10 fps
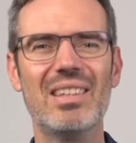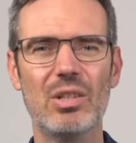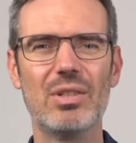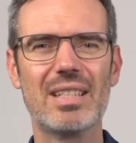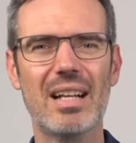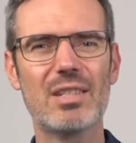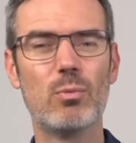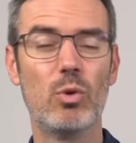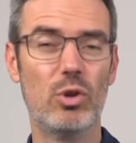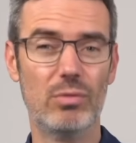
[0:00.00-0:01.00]
The results
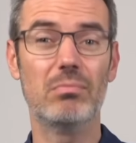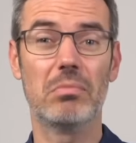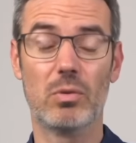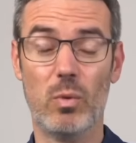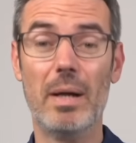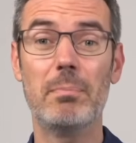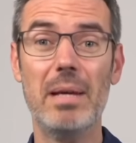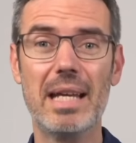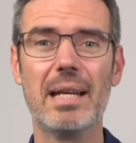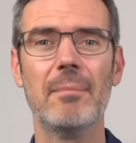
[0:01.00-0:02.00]
were quite
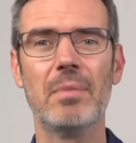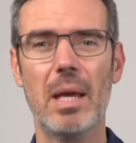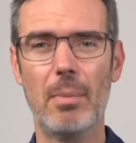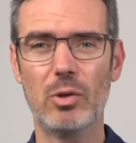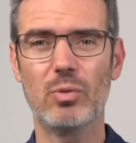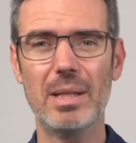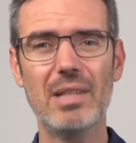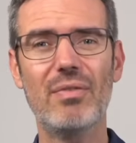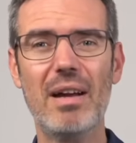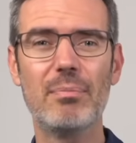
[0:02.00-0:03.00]
big, about
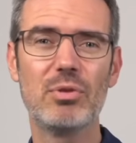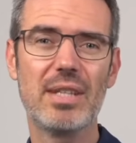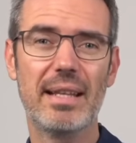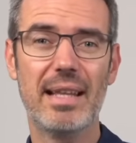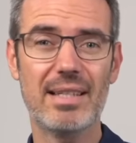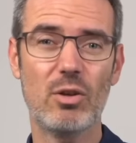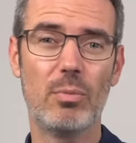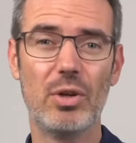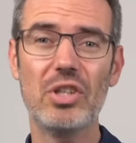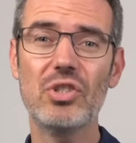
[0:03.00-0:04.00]
25% less
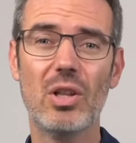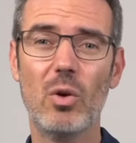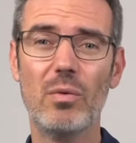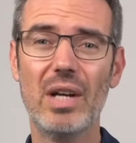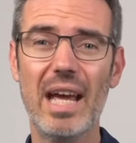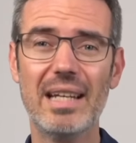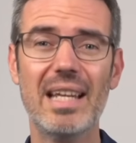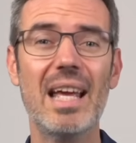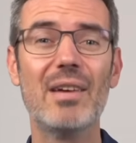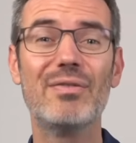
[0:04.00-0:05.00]
operational overhead,
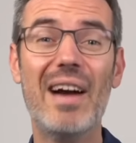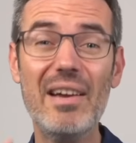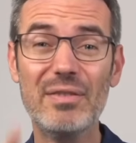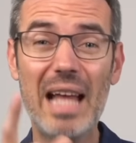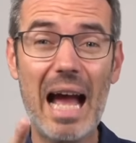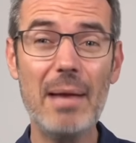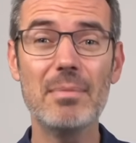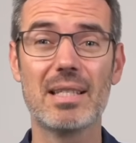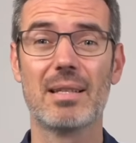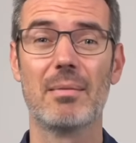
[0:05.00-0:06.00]
5
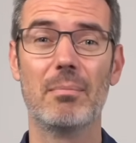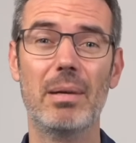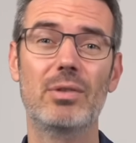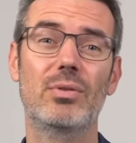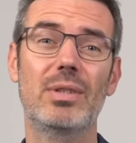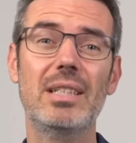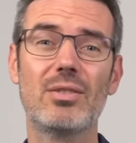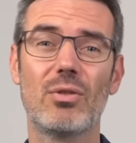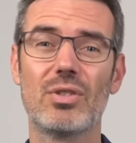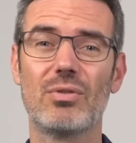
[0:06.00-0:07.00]
times better
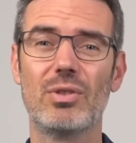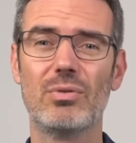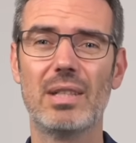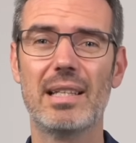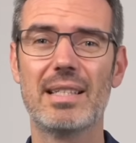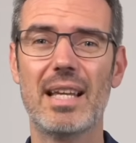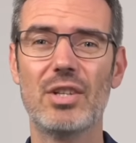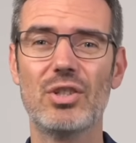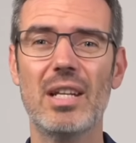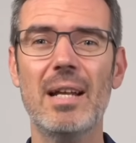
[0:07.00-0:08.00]
resource
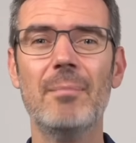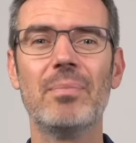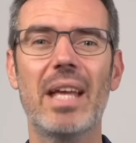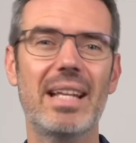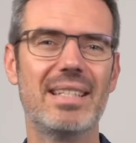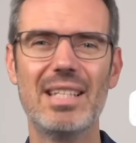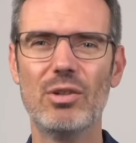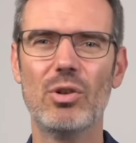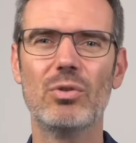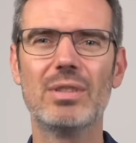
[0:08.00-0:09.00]
utilization, and
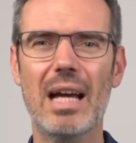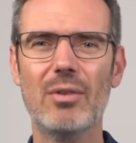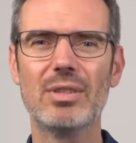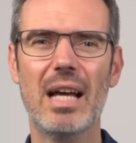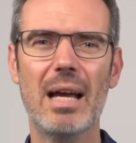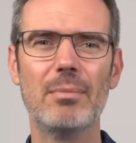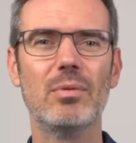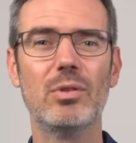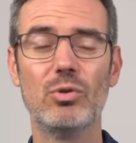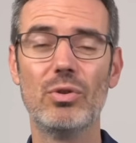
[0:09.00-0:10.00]
0 downtime
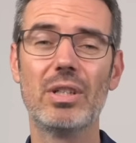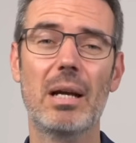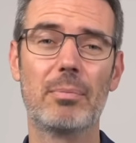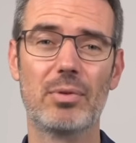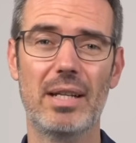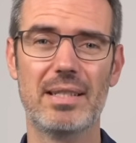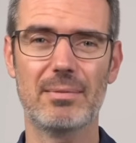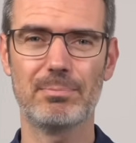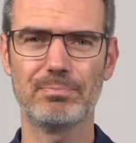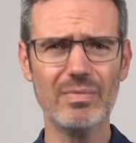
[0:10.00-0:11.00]
during upgrades.
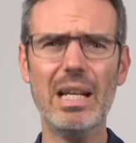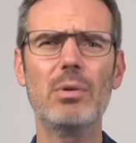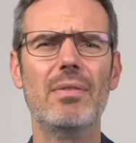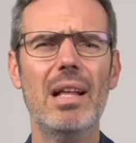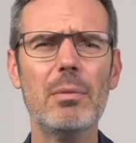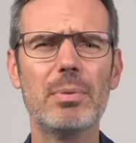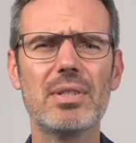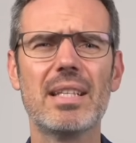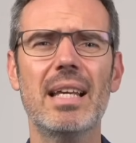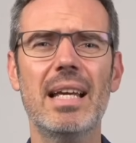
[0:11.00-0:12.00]
Now
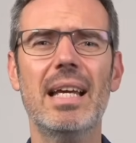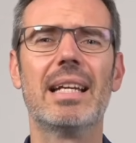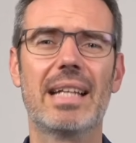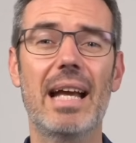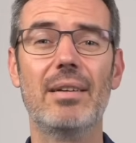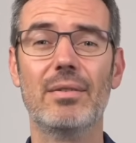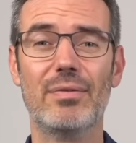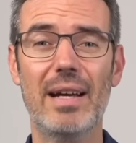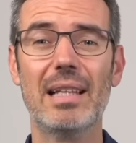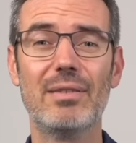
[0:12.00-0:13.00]
developers can
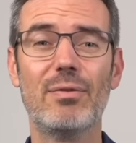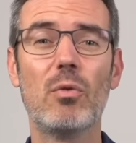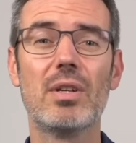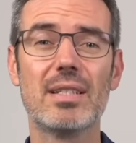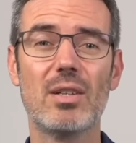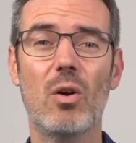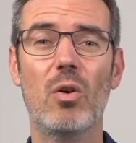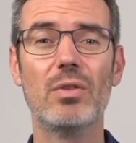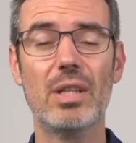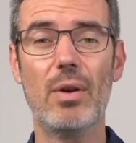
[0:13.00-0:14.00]
finally focus
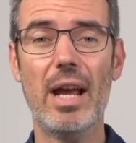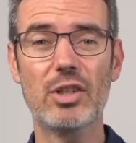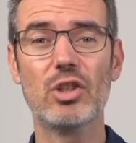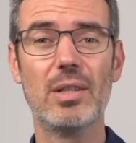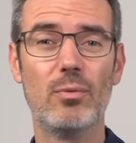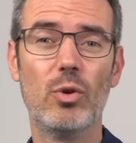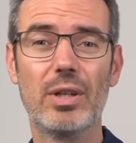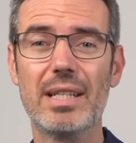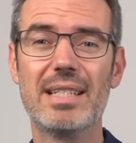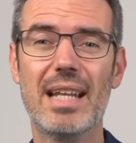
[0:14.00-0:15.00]
on their actual
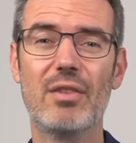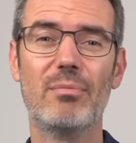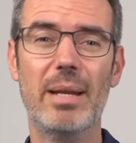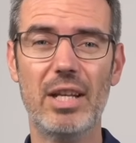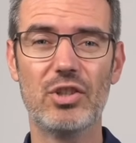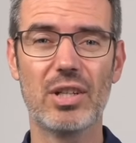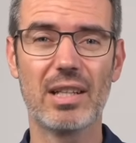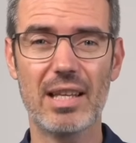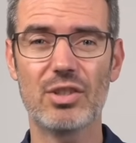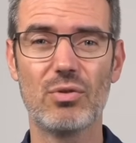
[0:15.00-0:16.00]
work instead of managing
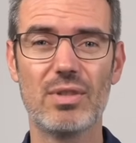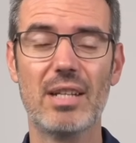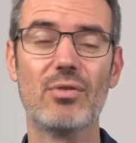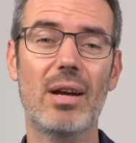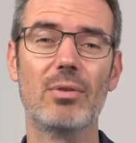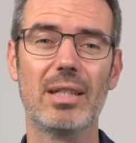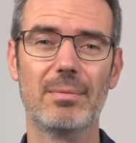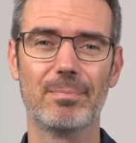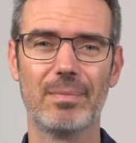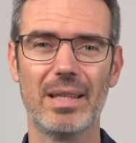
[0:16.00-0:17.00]
clusters and routing.
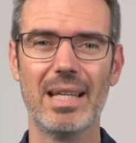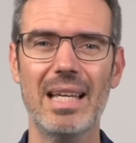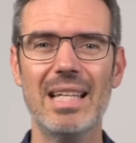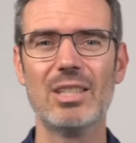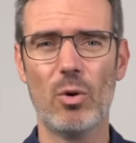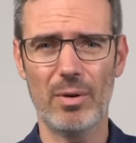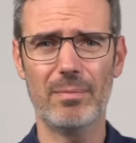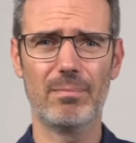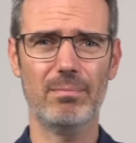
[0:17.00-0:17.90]
So